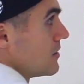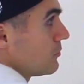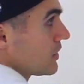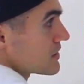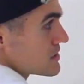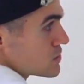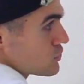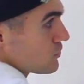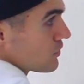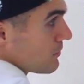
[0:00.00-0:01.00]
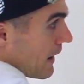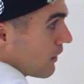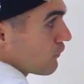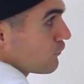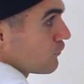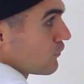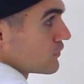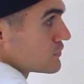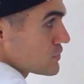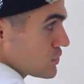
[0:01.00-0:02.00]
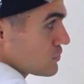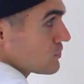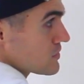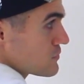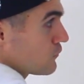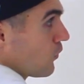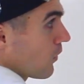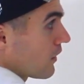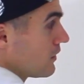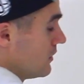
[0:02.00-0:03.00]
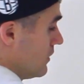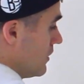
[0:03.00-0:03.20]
plus 2 to the power of 2 is 4,